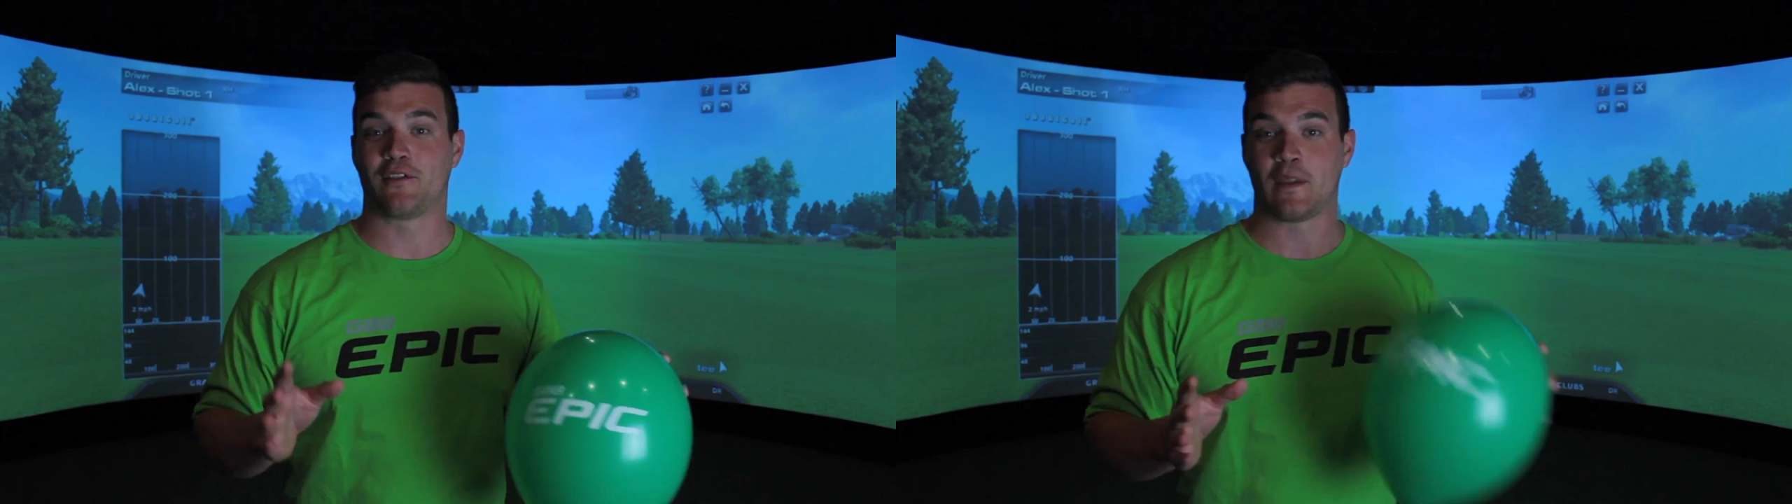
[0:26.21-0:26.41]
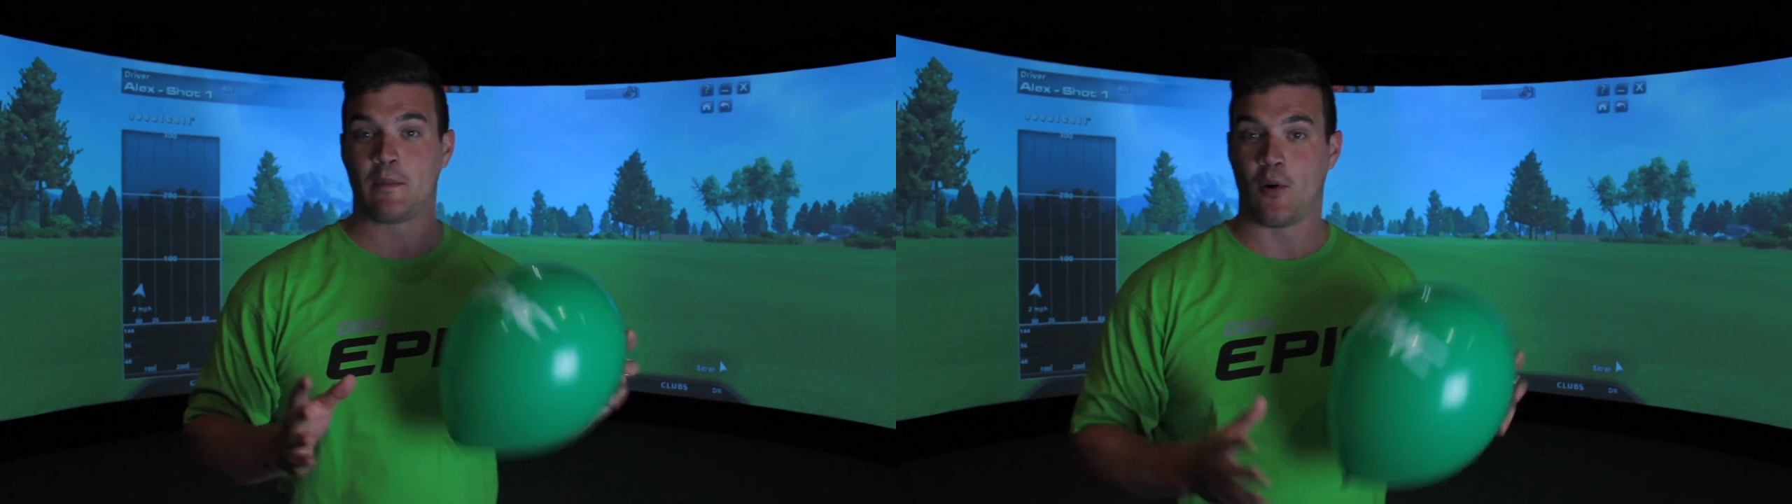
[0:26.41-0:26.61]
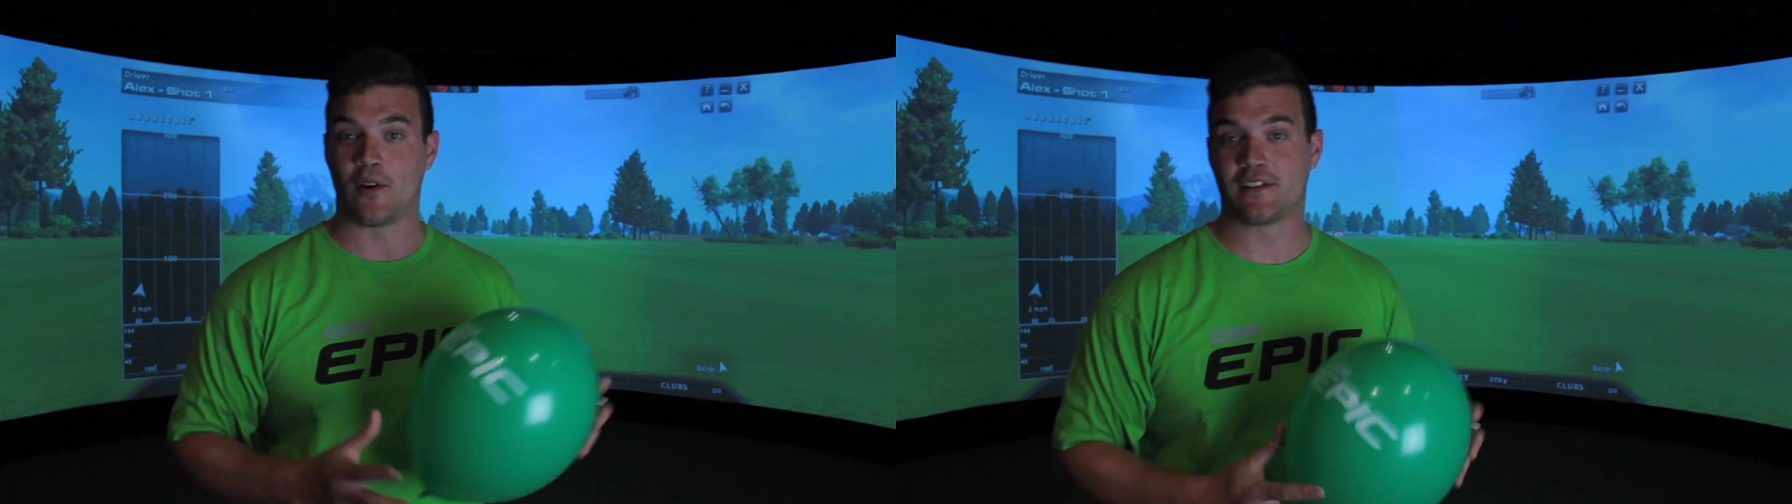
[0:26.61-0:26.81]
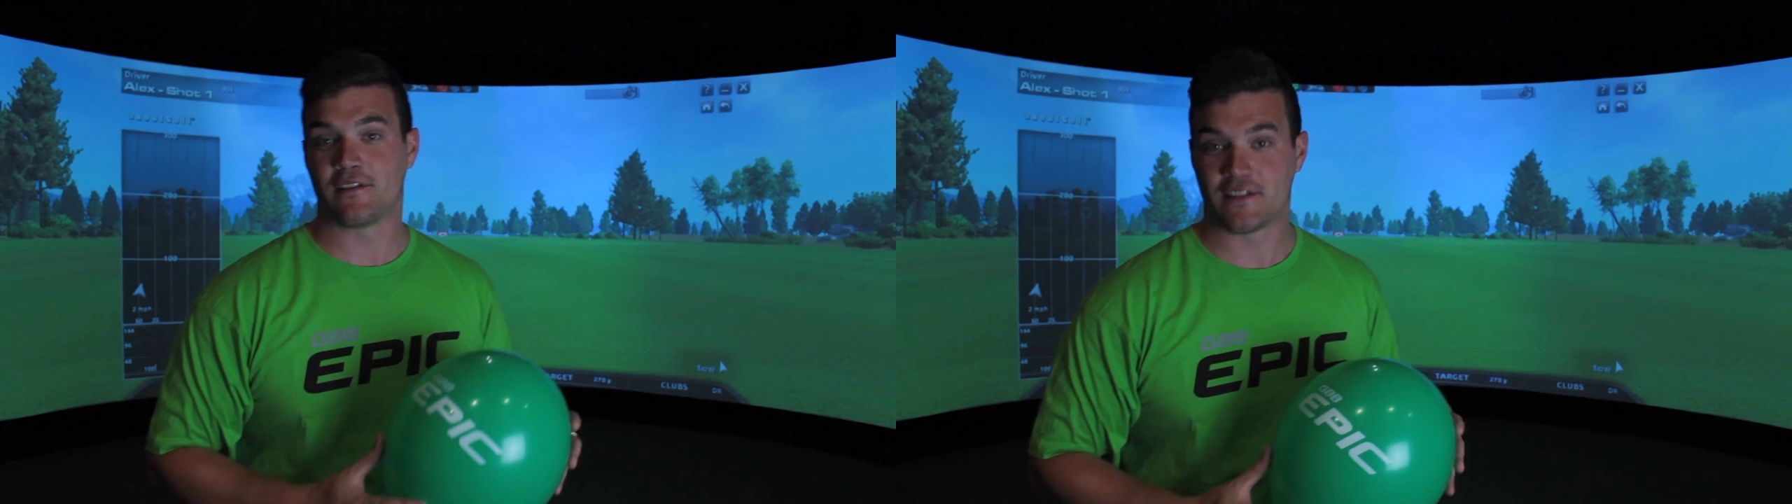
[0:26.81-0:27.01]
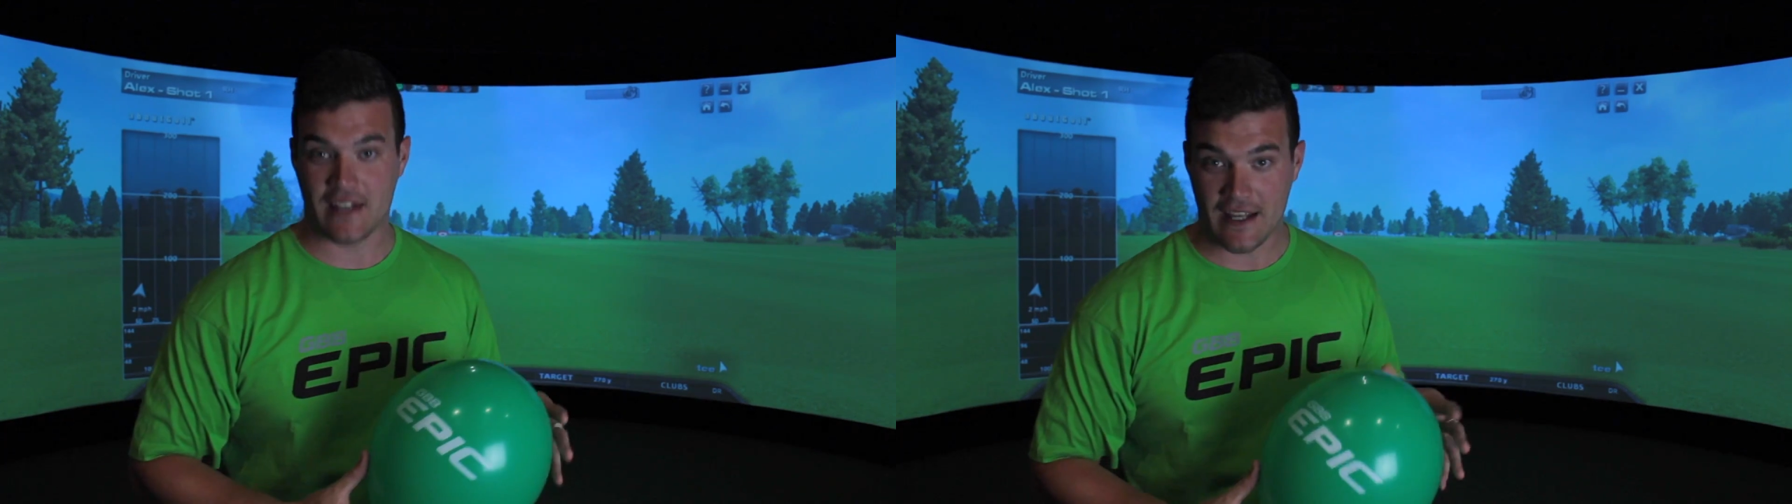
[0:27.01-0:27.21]
for the point
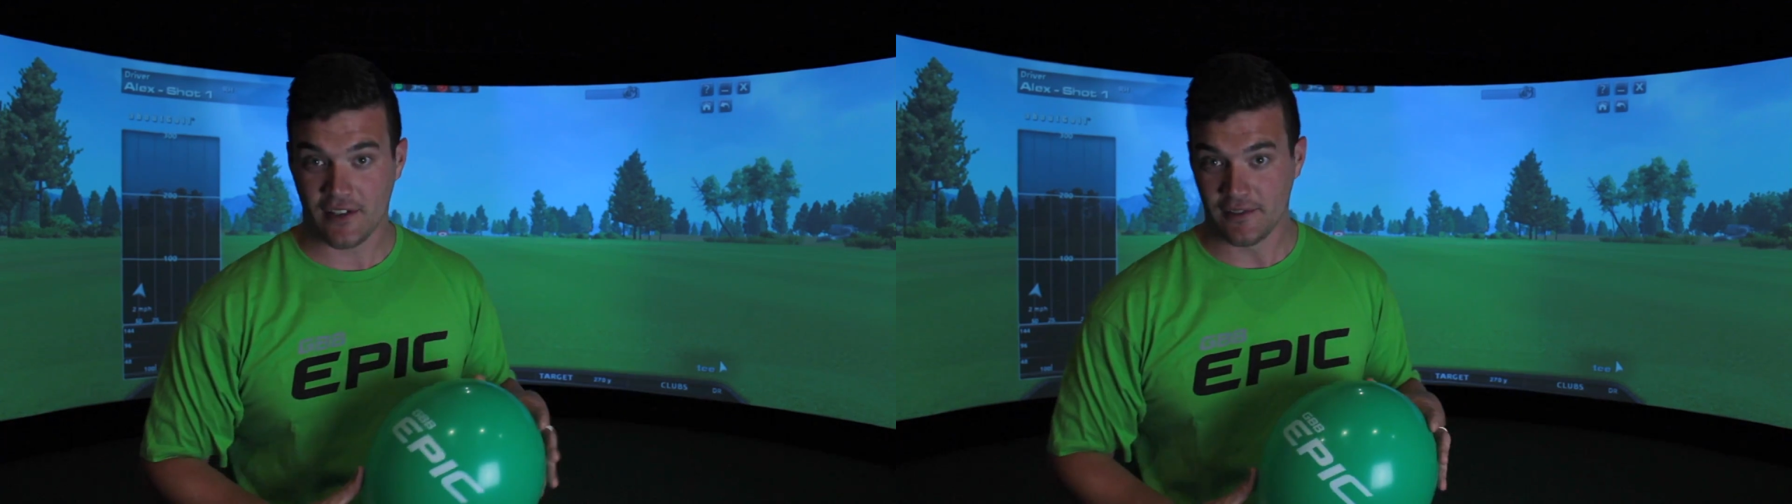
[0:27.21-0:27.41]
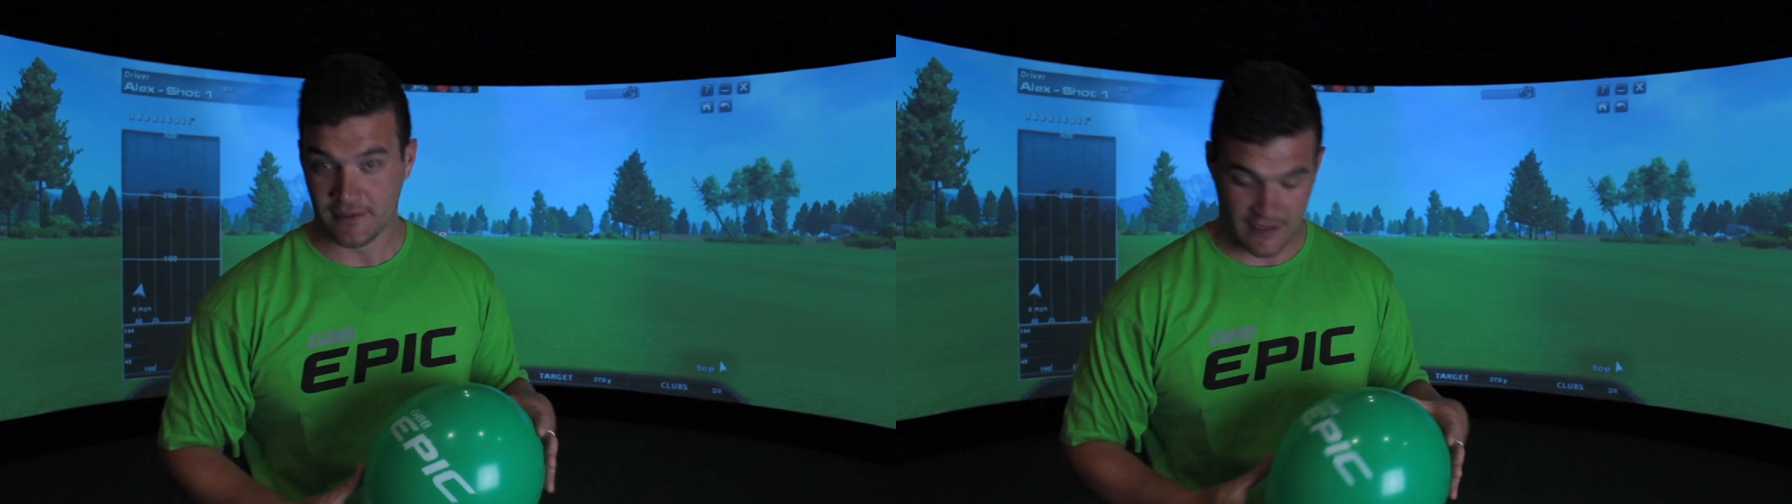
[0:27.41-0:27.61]
of sale.